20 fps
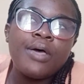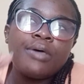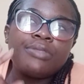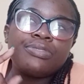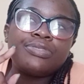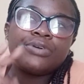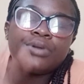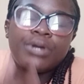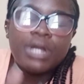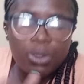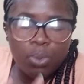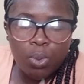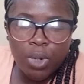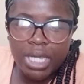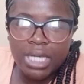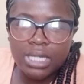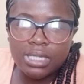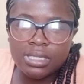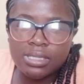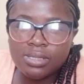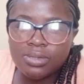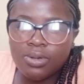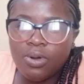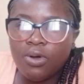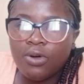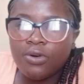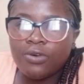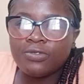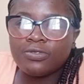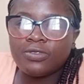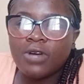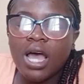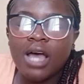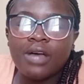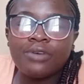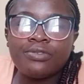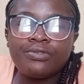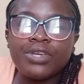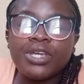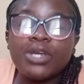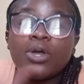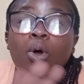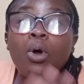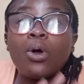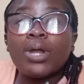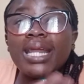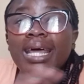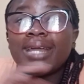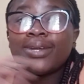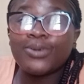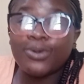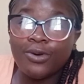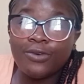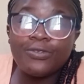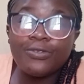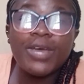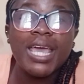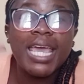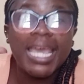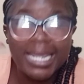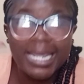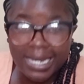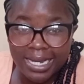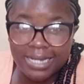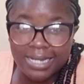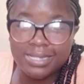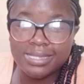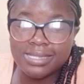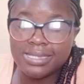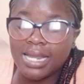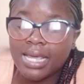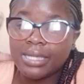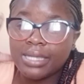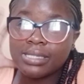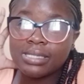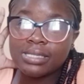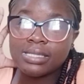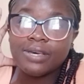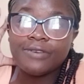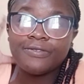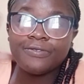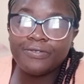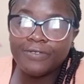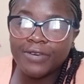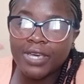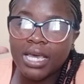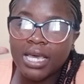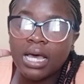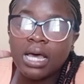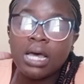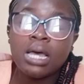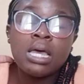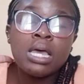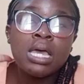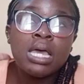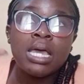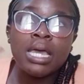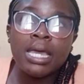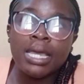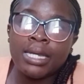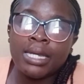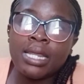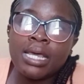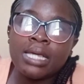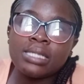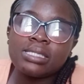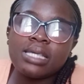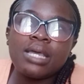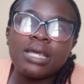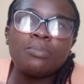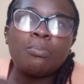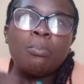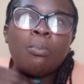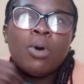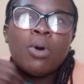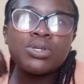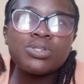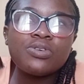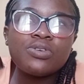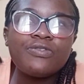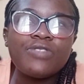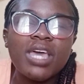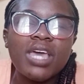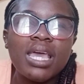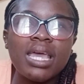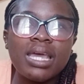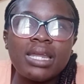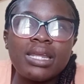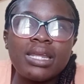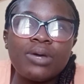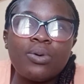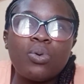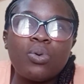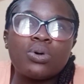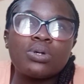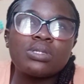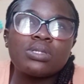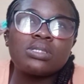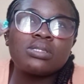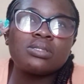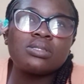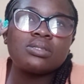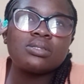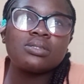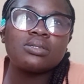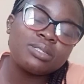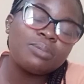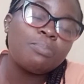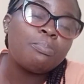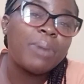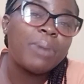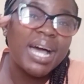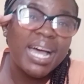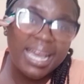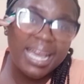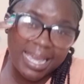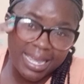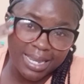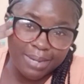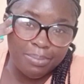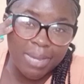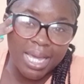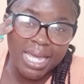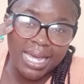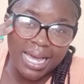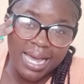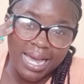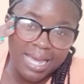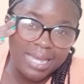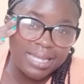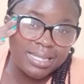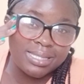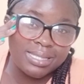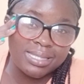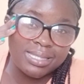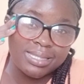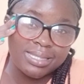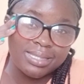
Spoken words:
3 weeks of having on and off headaches, like severe headaches, and most of the headache was behind my eyes.